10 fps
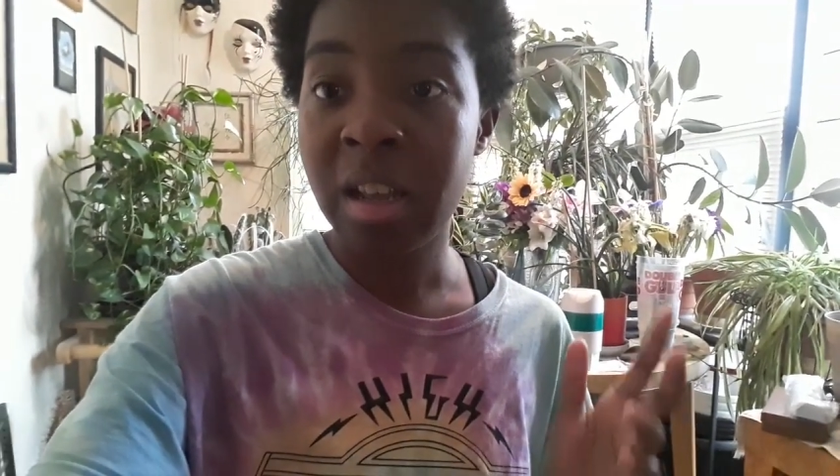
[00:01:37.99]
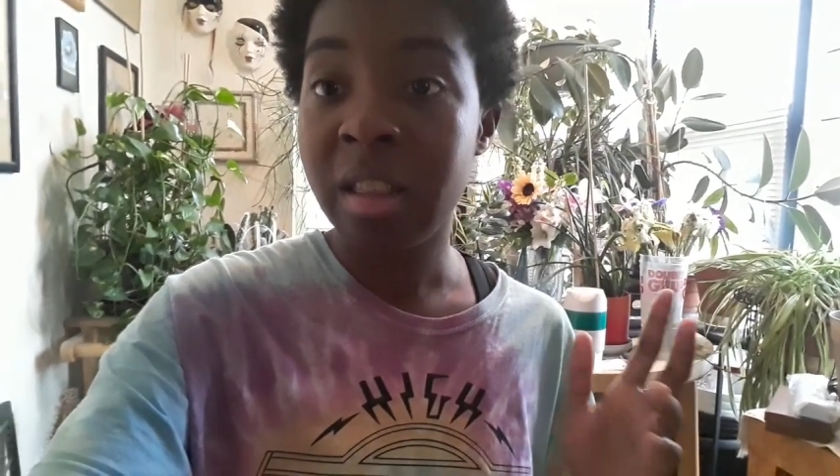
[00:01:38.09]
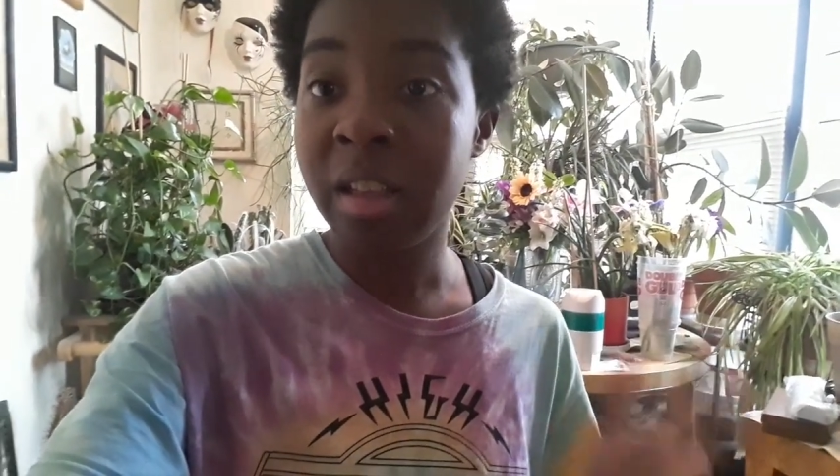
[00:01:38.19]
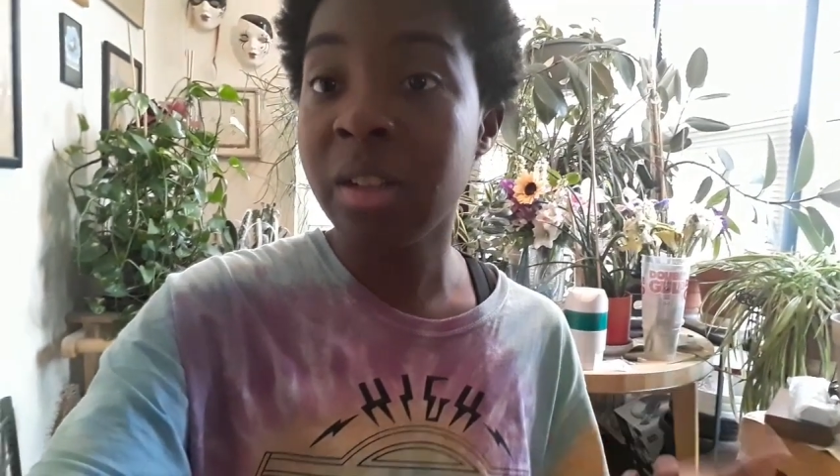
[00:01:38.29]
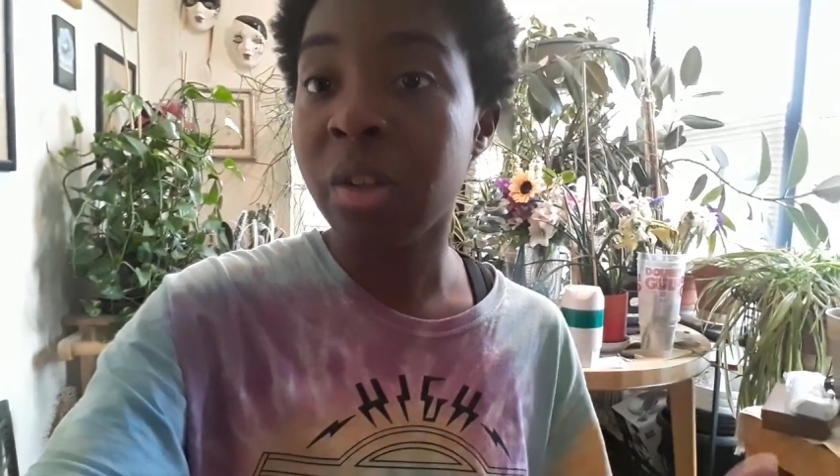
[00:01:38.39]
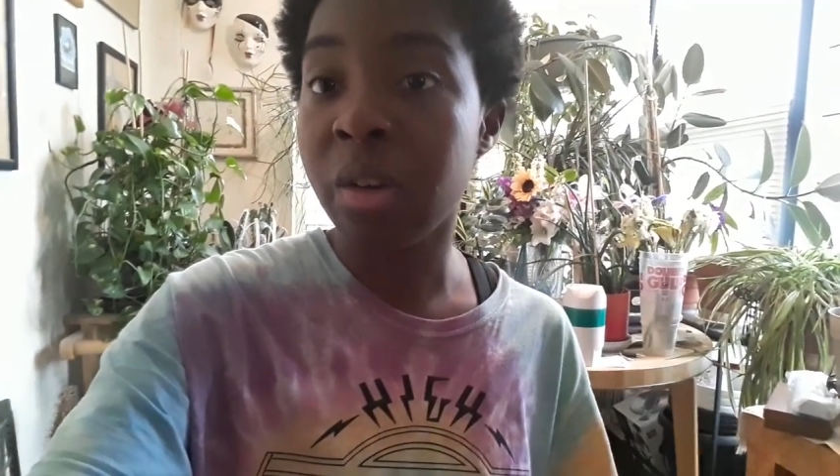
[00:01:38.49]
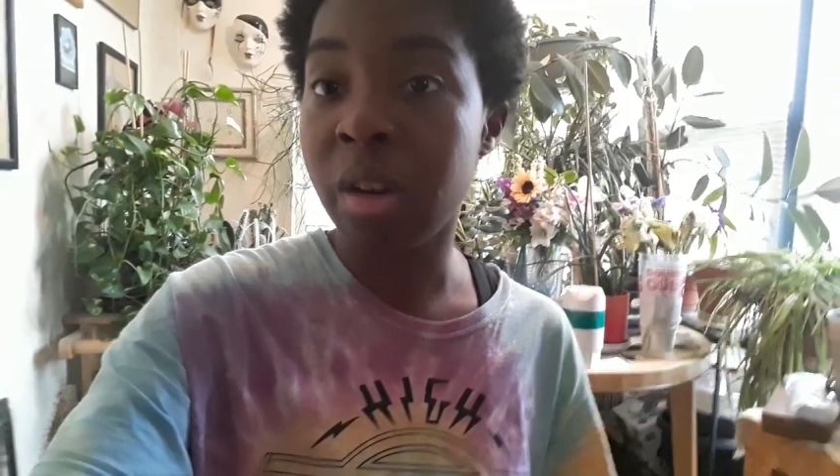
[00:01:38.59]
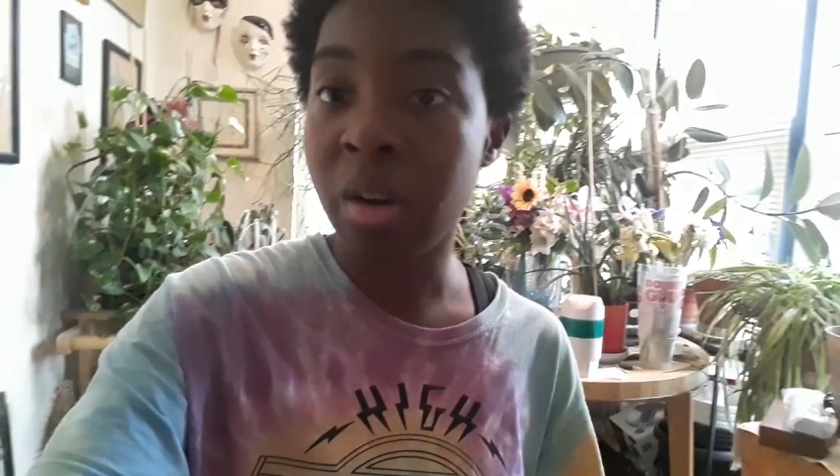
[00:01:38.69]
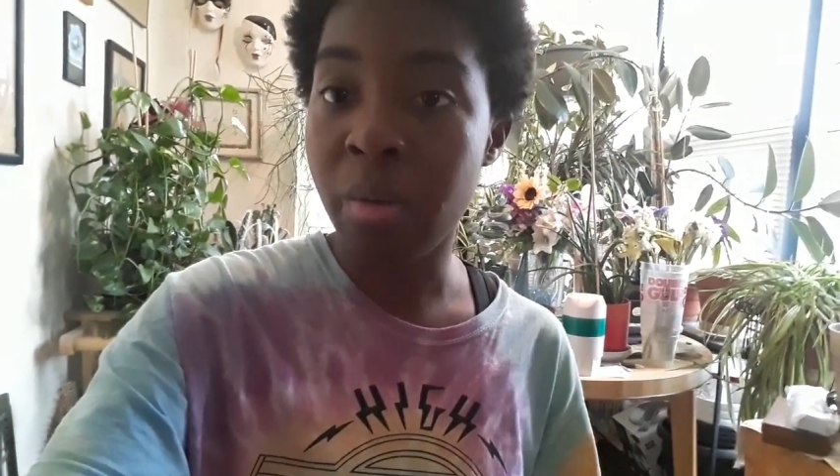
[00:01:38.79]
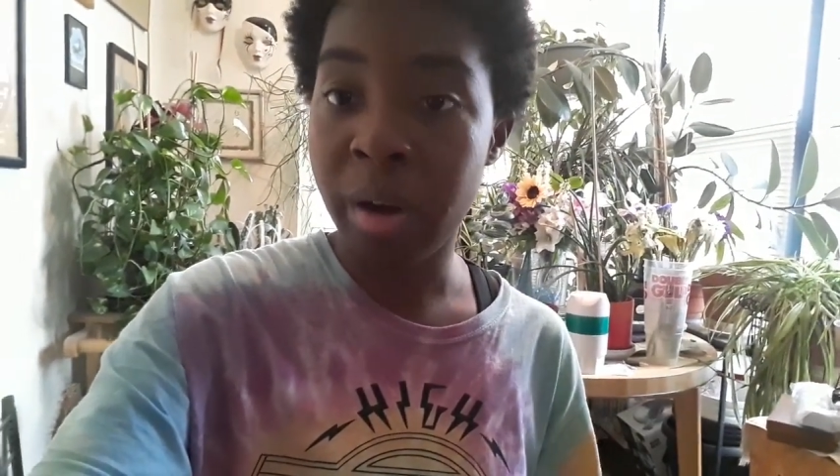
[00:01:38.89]
things are
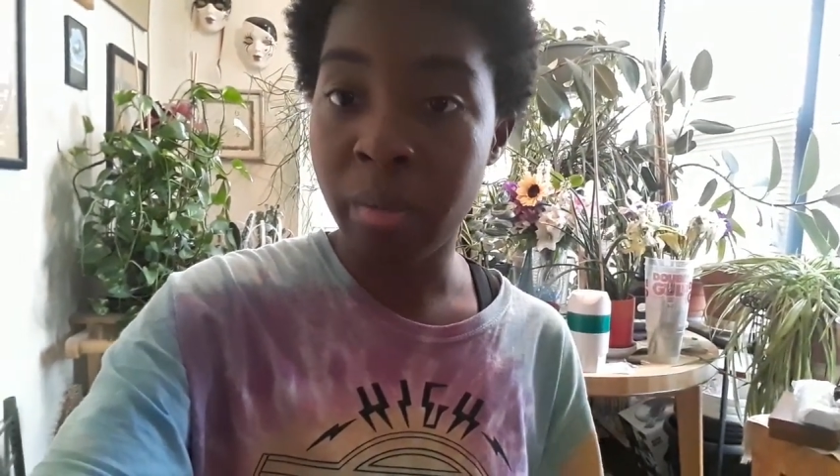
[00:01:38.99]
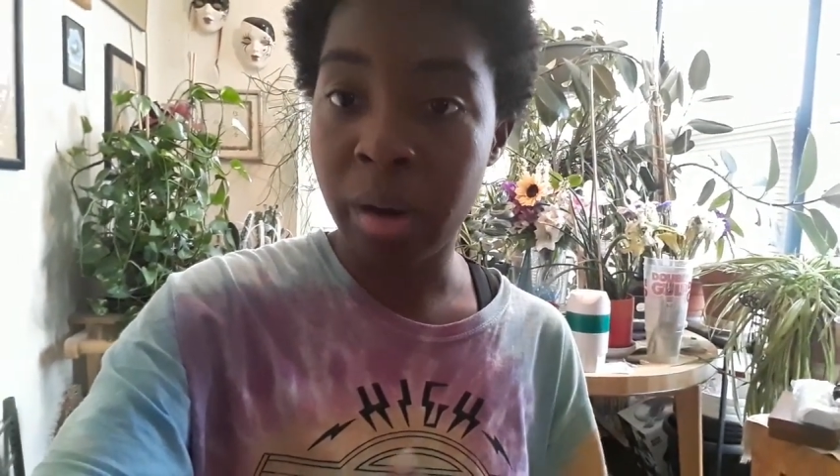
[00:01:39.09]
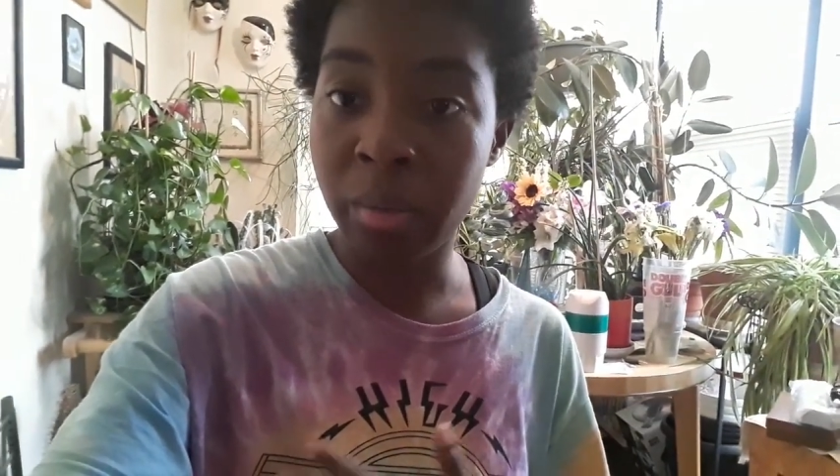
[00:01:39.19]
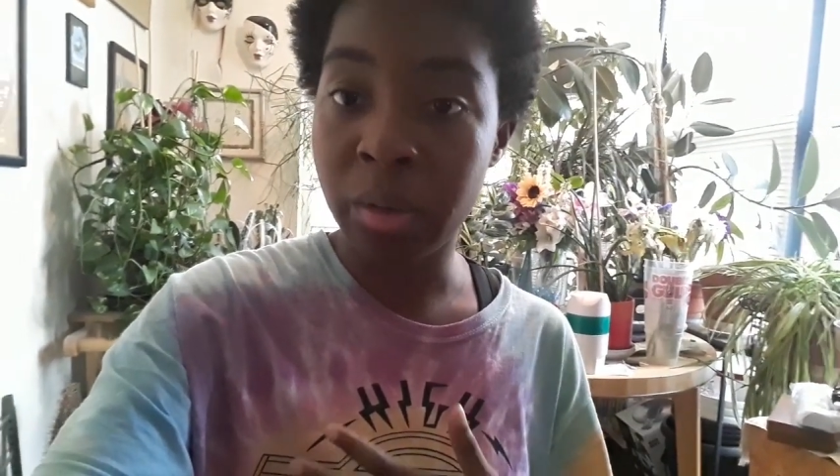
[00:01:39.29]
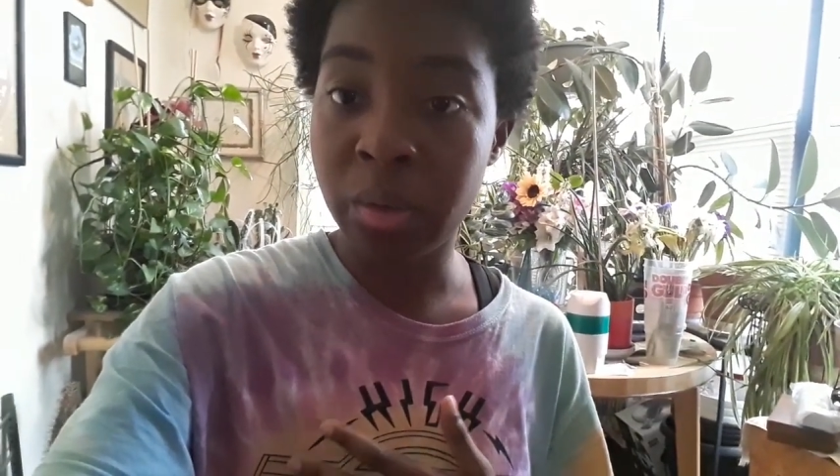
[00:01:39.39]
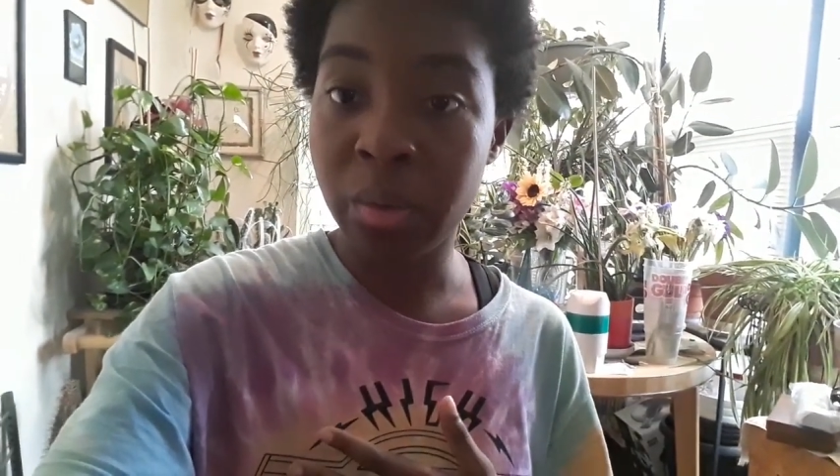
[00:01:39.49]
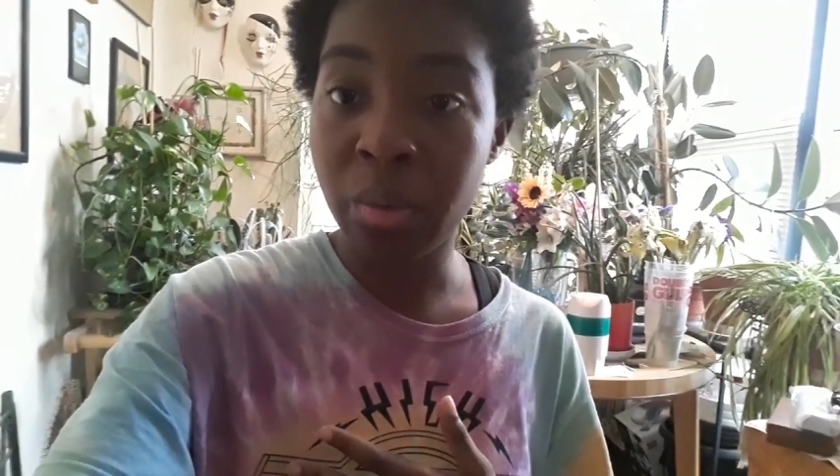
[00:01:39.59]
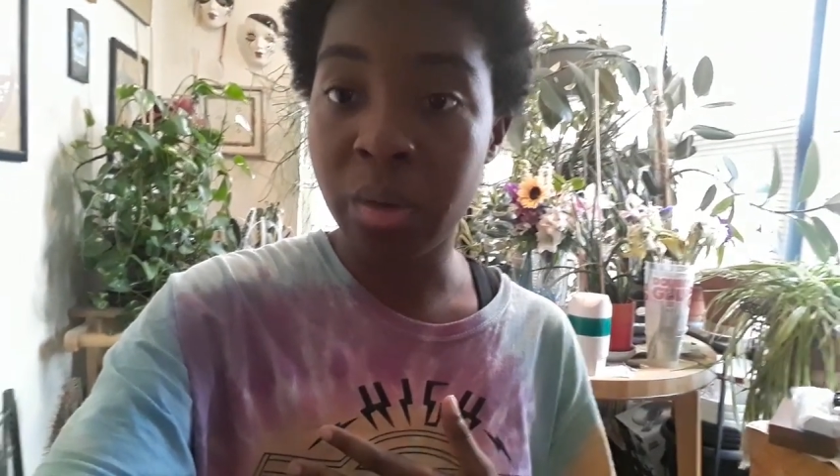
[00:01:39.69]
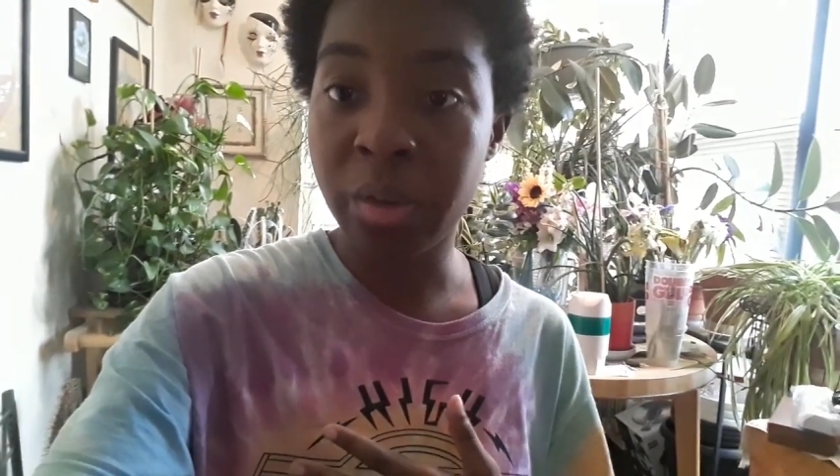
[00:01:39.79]
not quite right with the school.